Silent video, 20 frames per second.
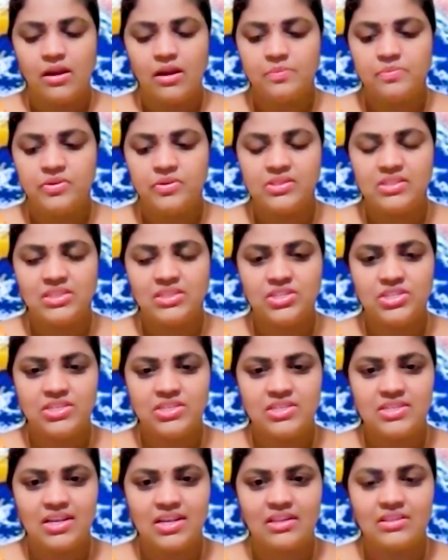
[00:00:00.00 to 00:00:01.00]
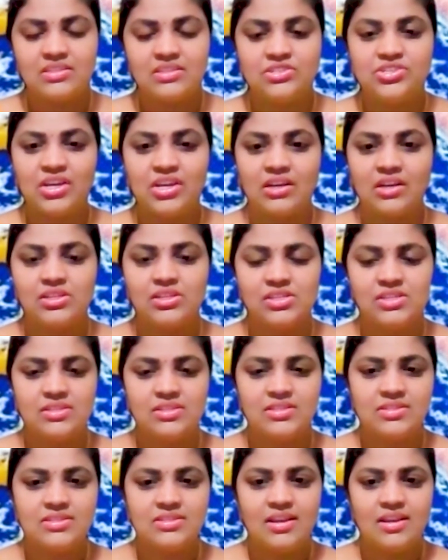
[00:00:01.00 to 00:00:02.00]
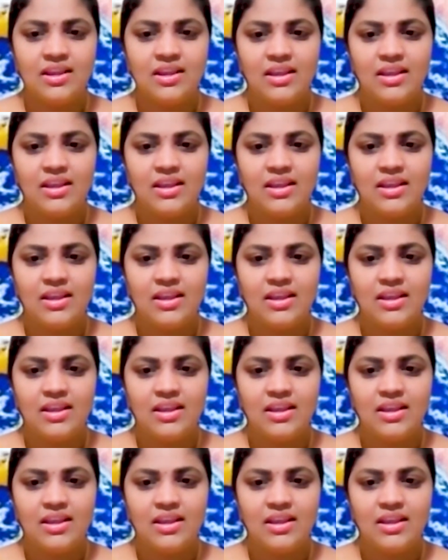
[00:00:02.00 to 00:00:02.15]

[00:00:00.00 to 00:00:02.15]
a position as the junction,